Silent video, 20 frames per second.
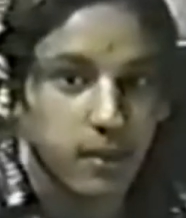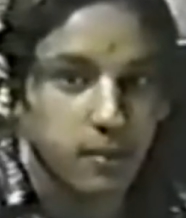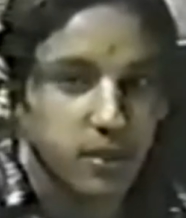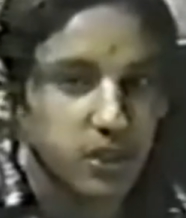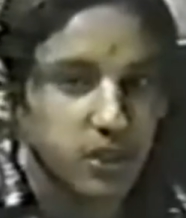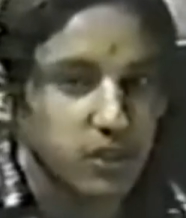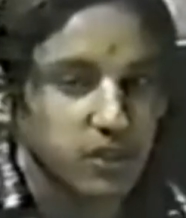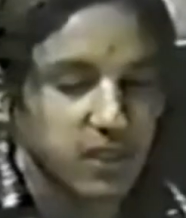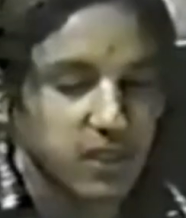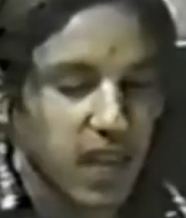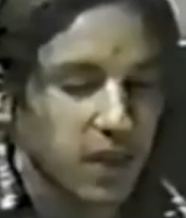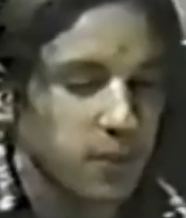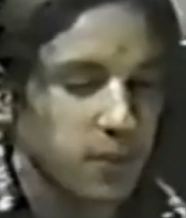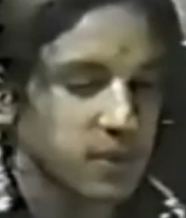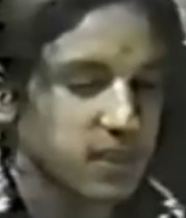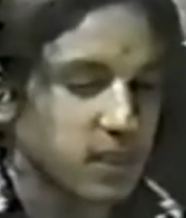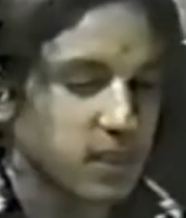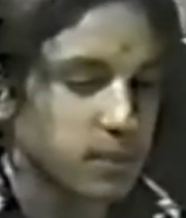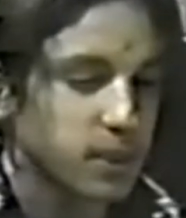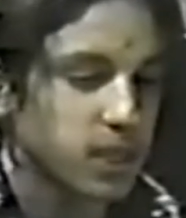but your second
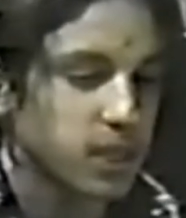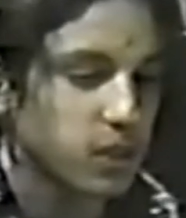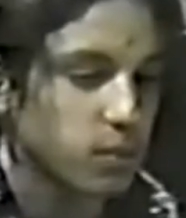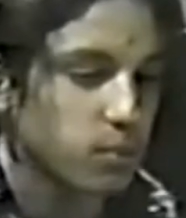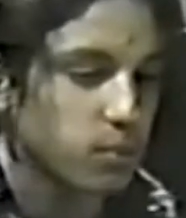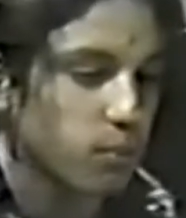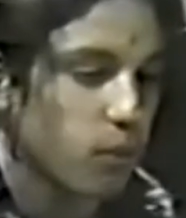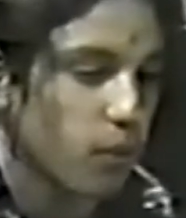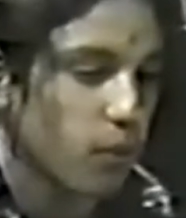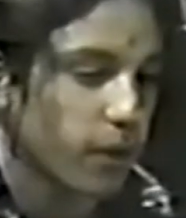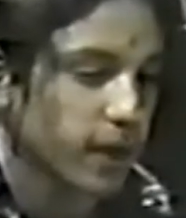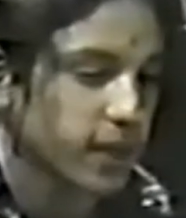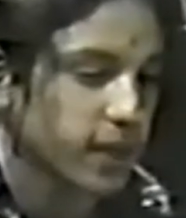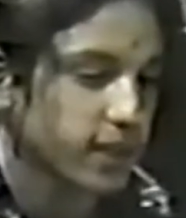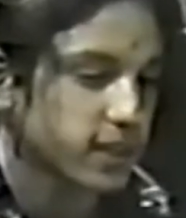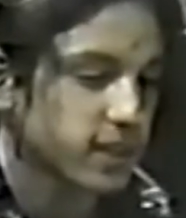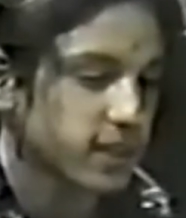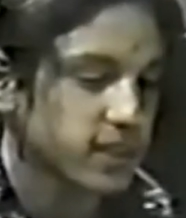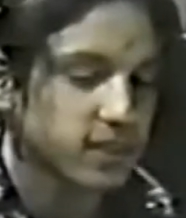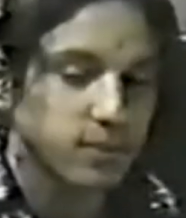one's gonna be a little boring.
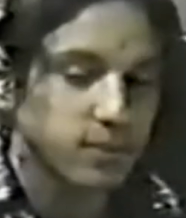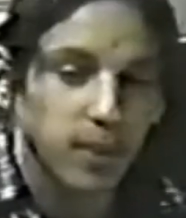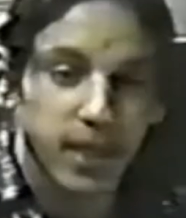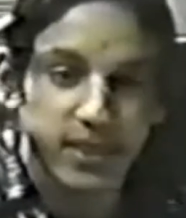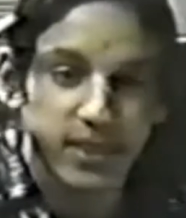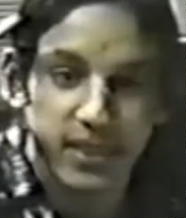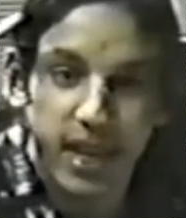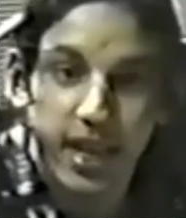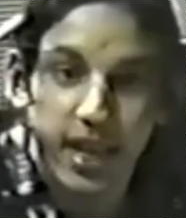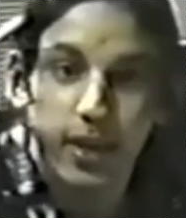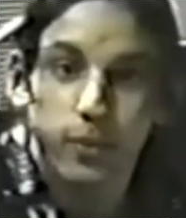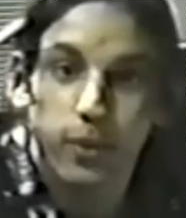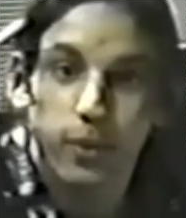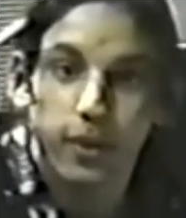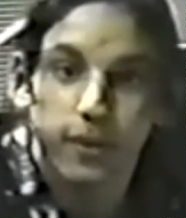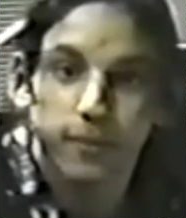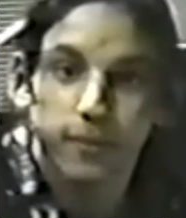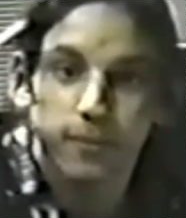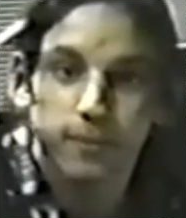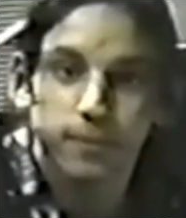This is my second
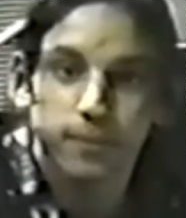one.